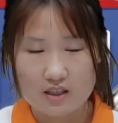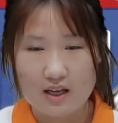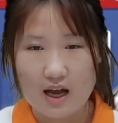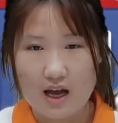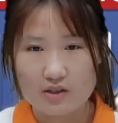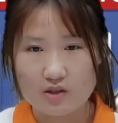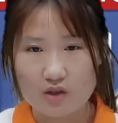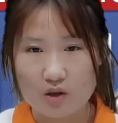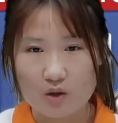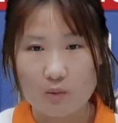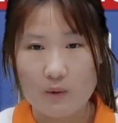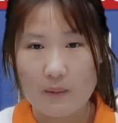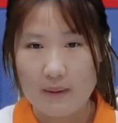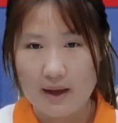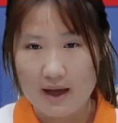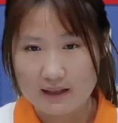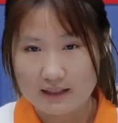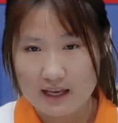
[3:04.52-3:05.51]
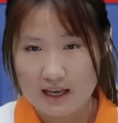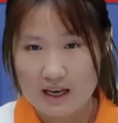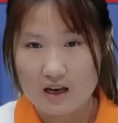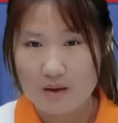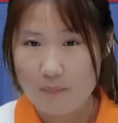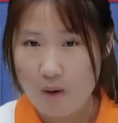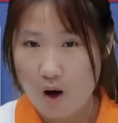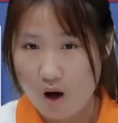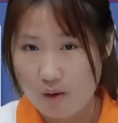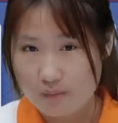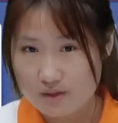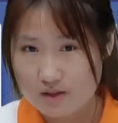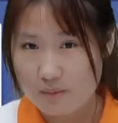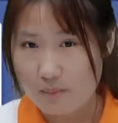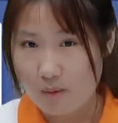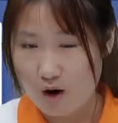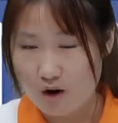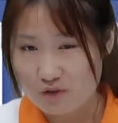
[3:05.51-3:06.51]
nozzle, repair kit, pumps,
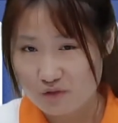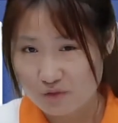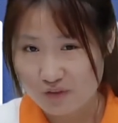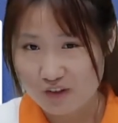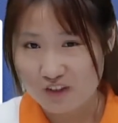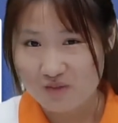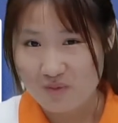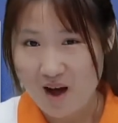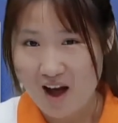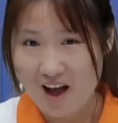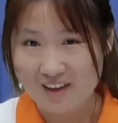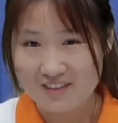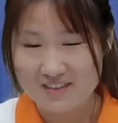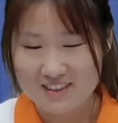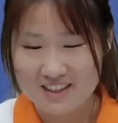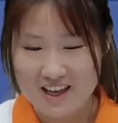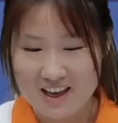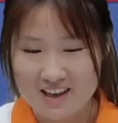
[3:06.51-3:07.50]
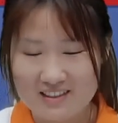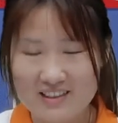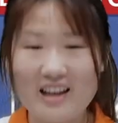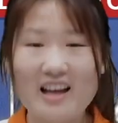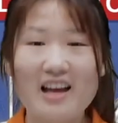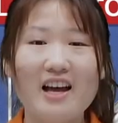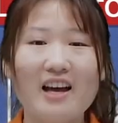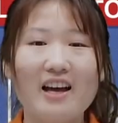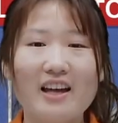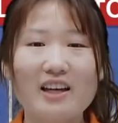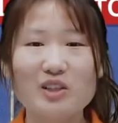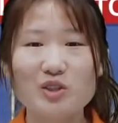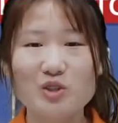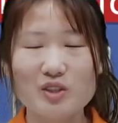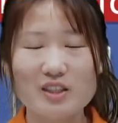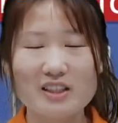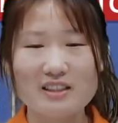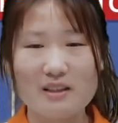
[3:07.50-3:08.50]
the parts for the pumps, yes,
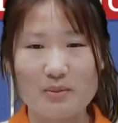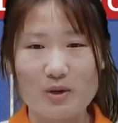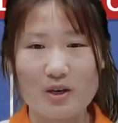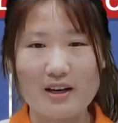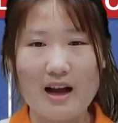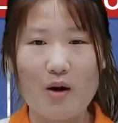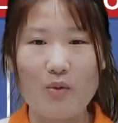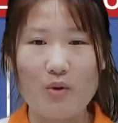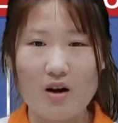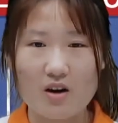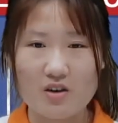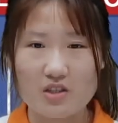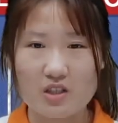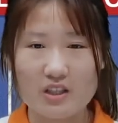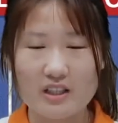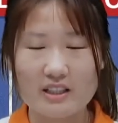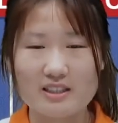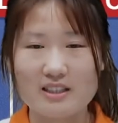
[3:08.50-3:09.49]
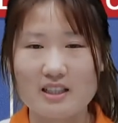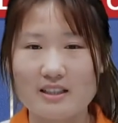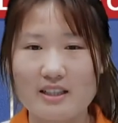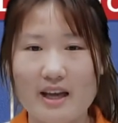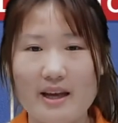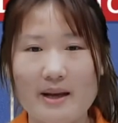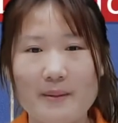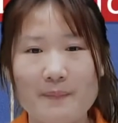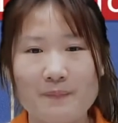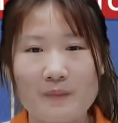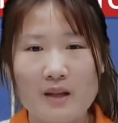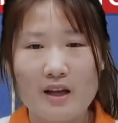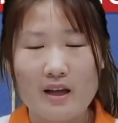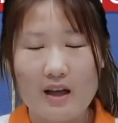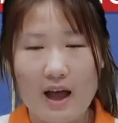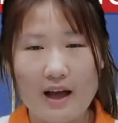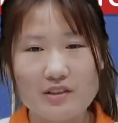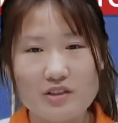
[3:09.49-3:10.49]
including the product we are showing today.
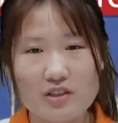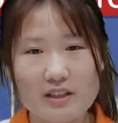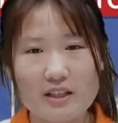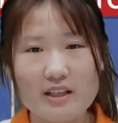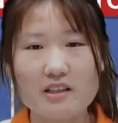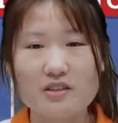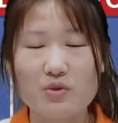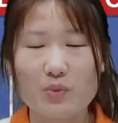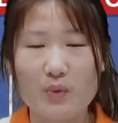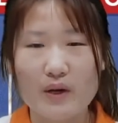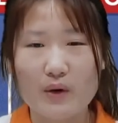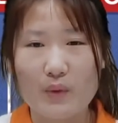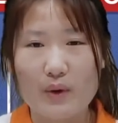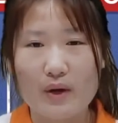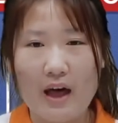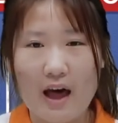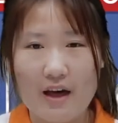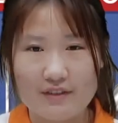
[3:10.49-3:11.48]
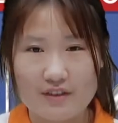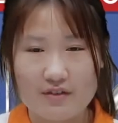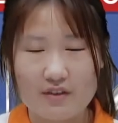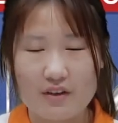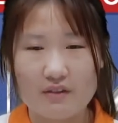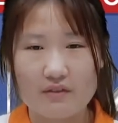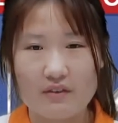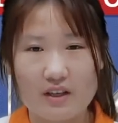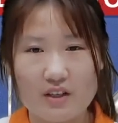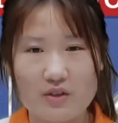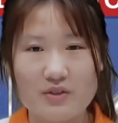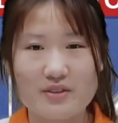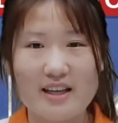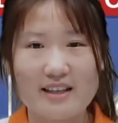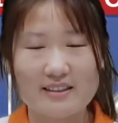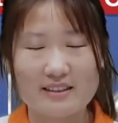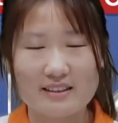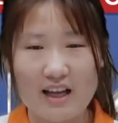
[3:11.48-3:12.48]
Actually, each week we have different
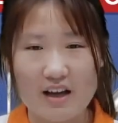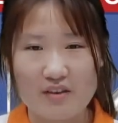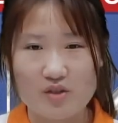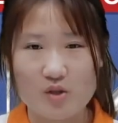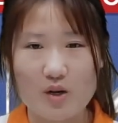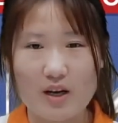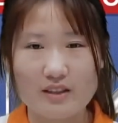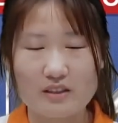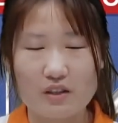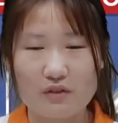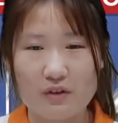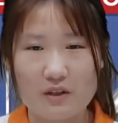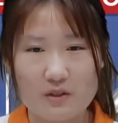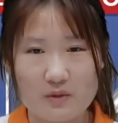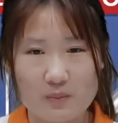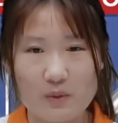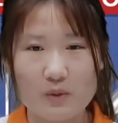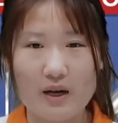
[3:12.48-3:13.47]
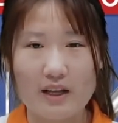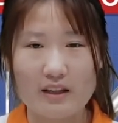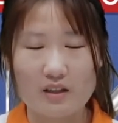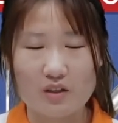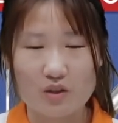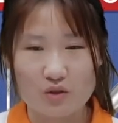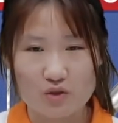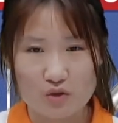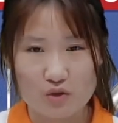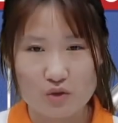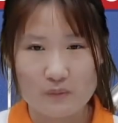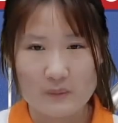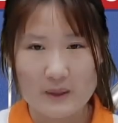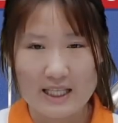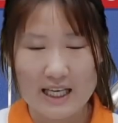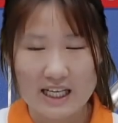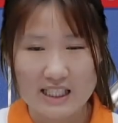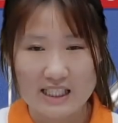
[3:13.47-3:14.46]
videos and the live show on the Facebook and the YouTube
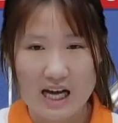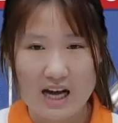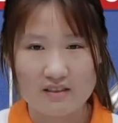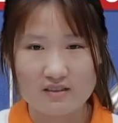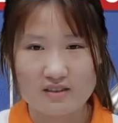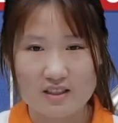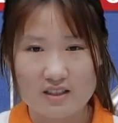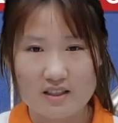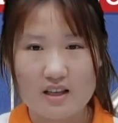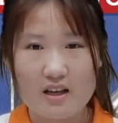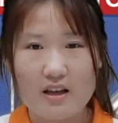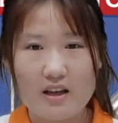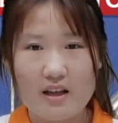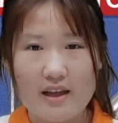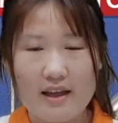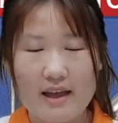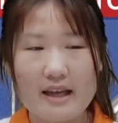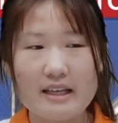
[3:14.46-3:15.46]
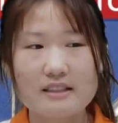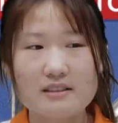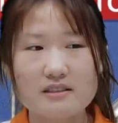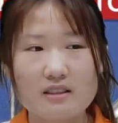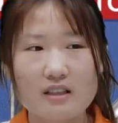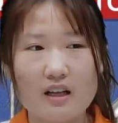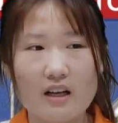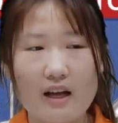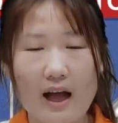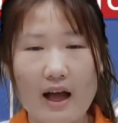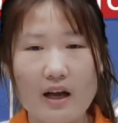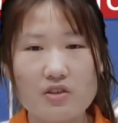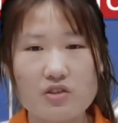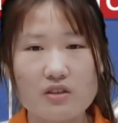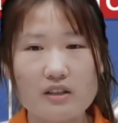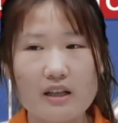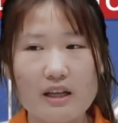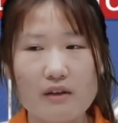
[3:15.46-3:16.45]
account. And
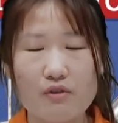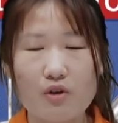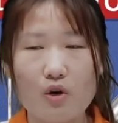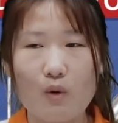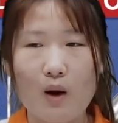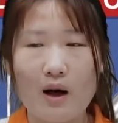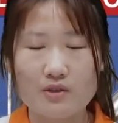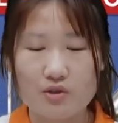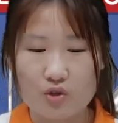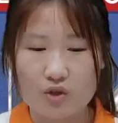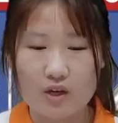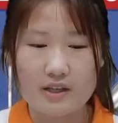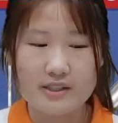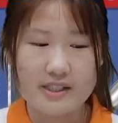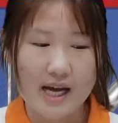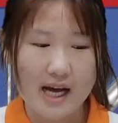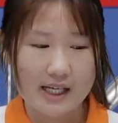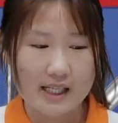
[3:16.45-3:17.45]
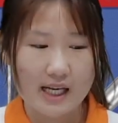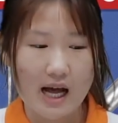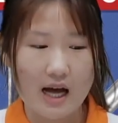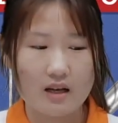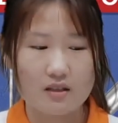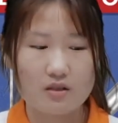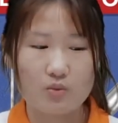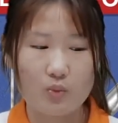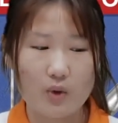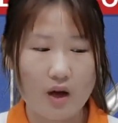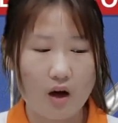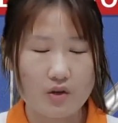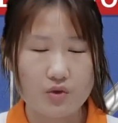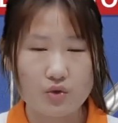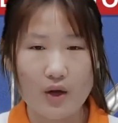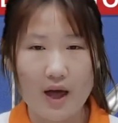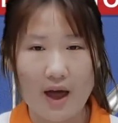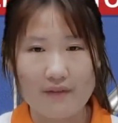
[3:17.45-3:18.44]
actually, if you want to contact us, we
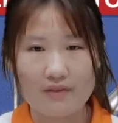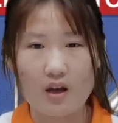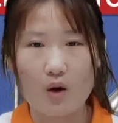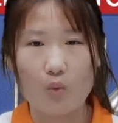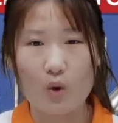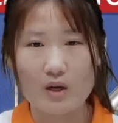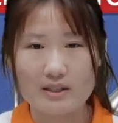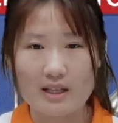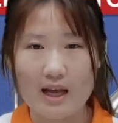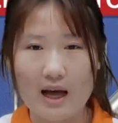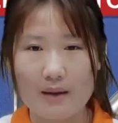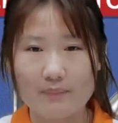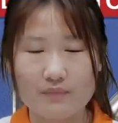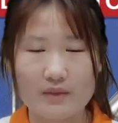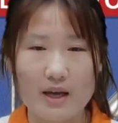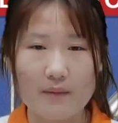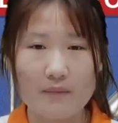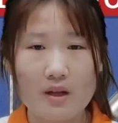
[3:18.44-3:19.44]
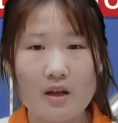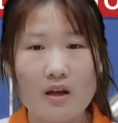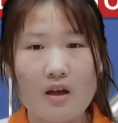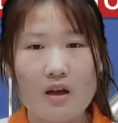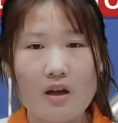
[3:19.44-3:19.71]
also have the WhatsApp. Yep.